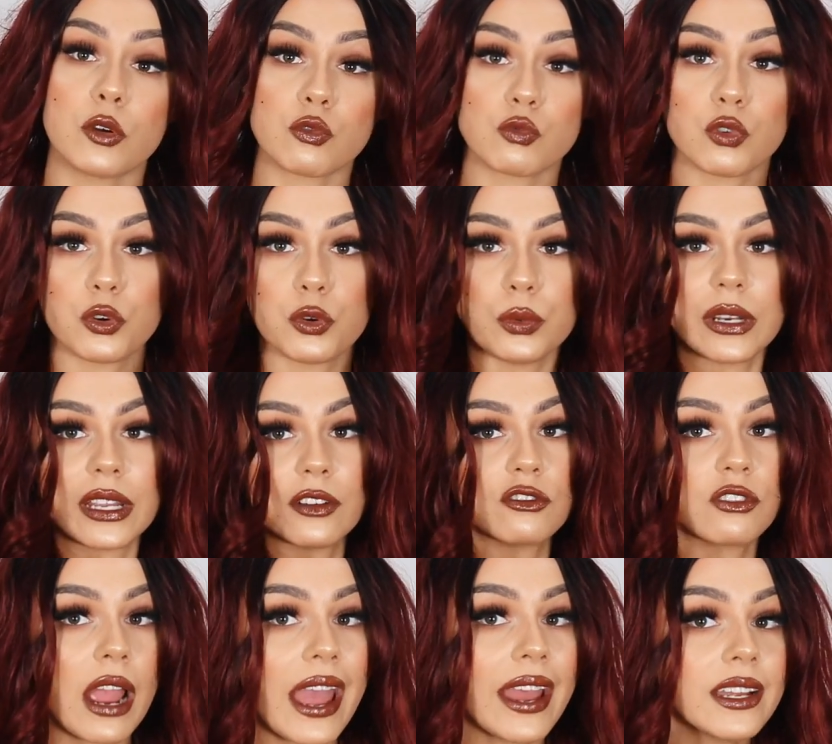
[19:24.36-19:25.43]
maroony
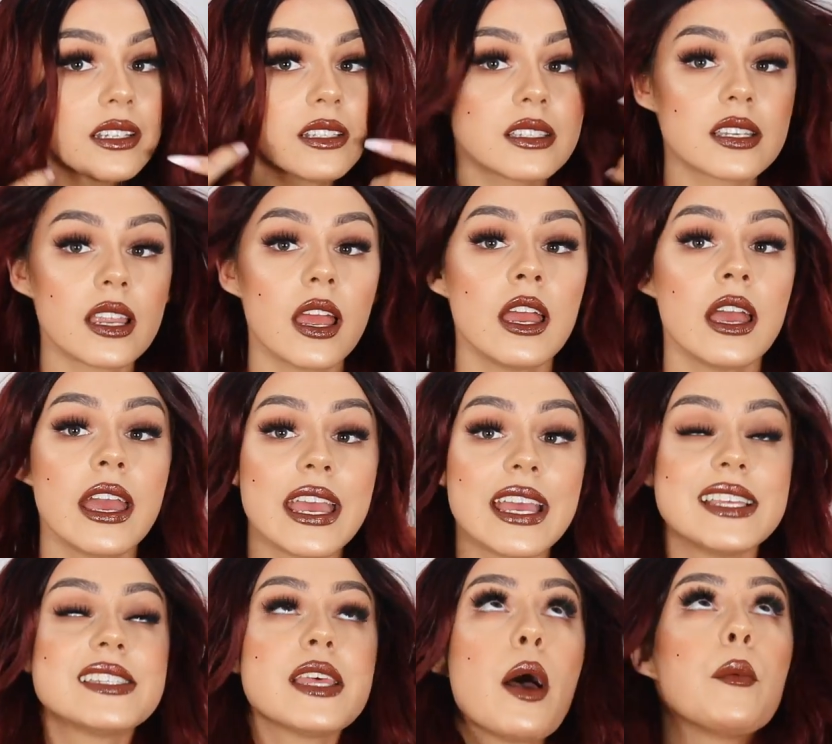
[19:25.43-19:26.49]
red,
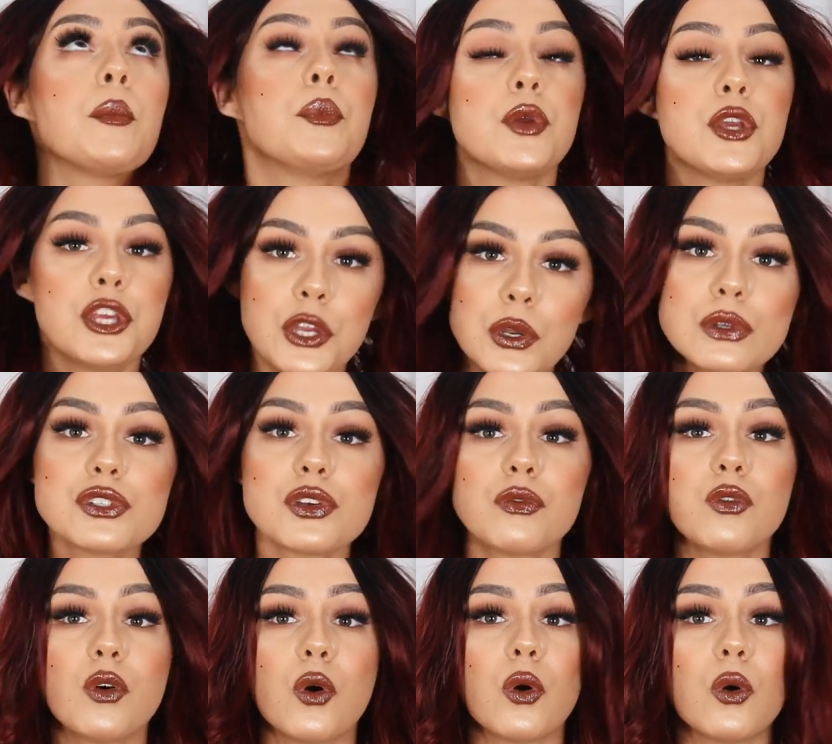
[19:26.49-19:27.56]
is
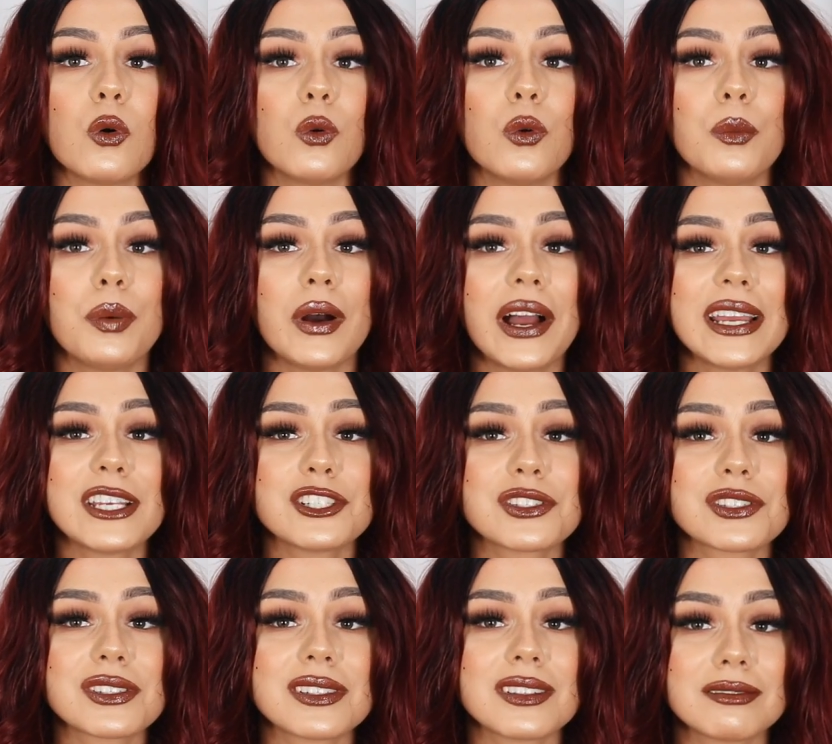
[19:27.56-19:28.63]
beautiful. But I
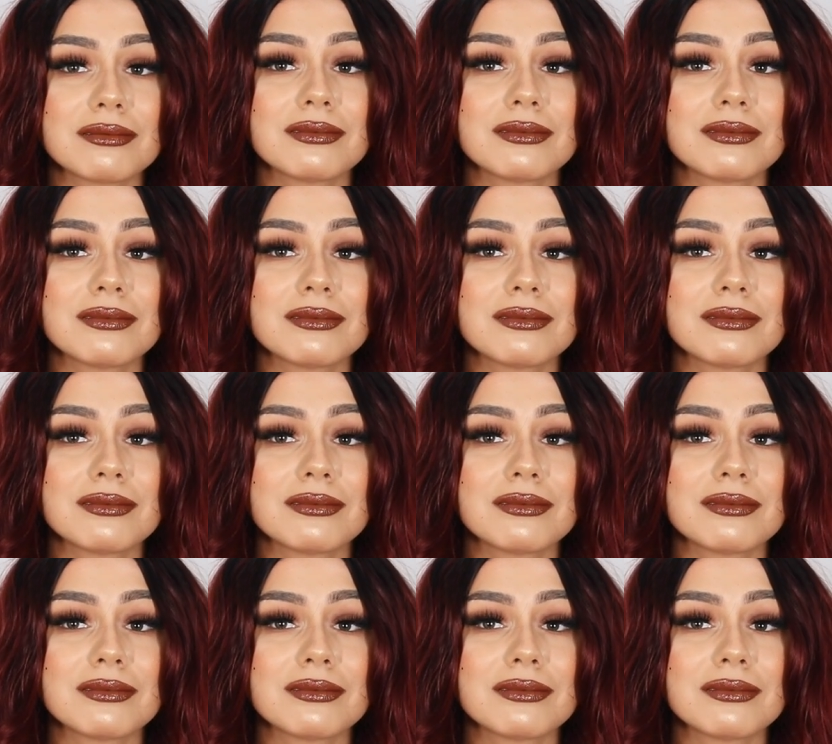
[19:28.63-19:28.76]
just,